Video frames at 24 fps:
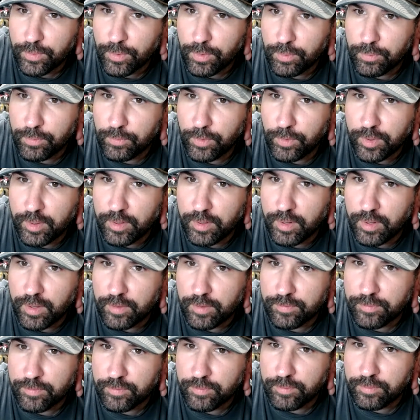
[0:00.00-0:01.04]
thrown one
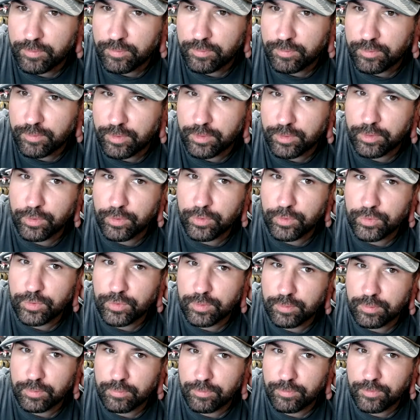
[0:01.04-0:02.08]
enough to
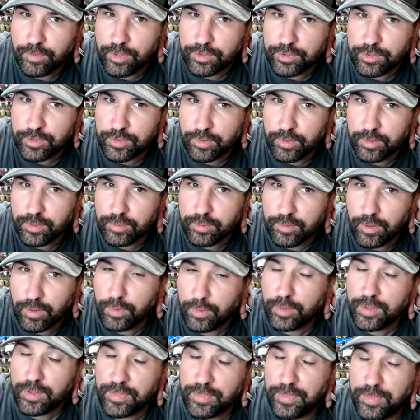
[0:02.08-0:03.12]
lose fish on it. The
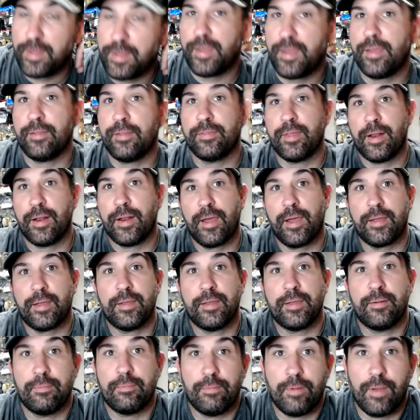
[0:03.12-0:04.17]
only thing that I
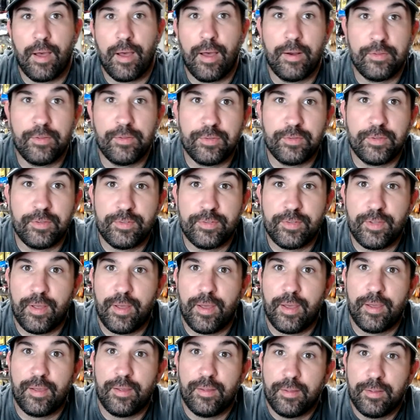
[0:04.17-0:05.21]
can honestly
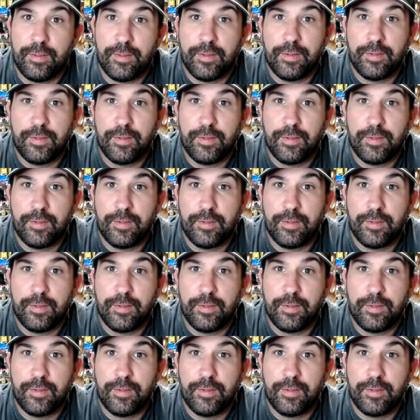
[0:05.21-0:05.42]
say